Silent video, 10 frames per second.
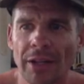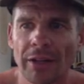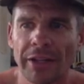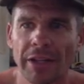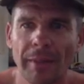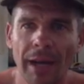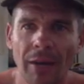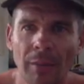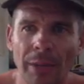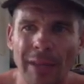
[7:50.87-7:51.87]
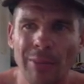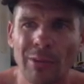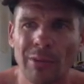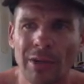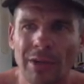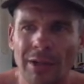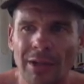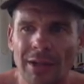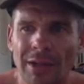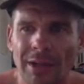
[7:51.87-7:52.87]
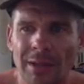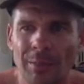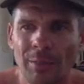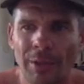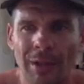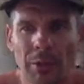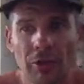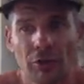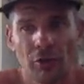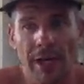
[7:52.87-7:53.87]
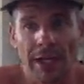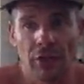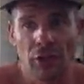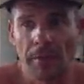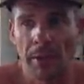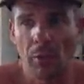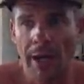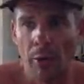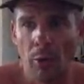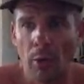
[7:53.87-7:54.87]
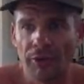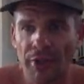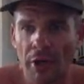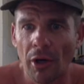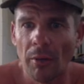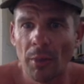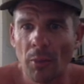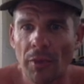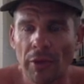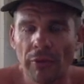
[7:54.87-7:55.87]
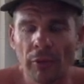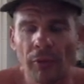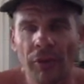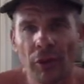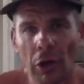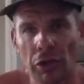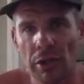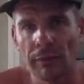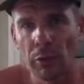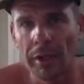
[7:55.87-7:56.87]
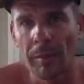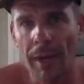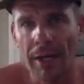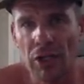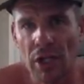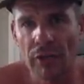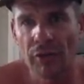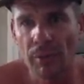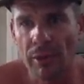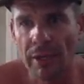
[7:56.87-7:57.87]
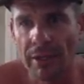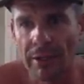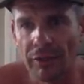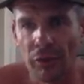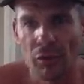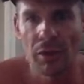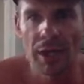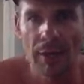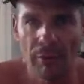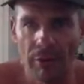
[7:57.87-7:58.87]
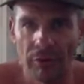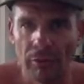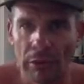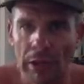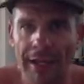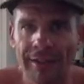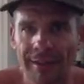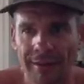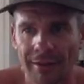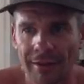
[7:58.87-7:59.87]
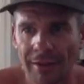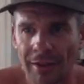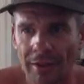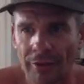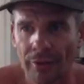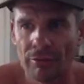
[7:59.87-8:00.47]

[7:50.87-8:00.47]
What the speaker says: and you're thinking about other people. But which is great because you've got to be aware of what's going on. But the physiology of looking back shunts your breathing. So your recovery is lessened. So the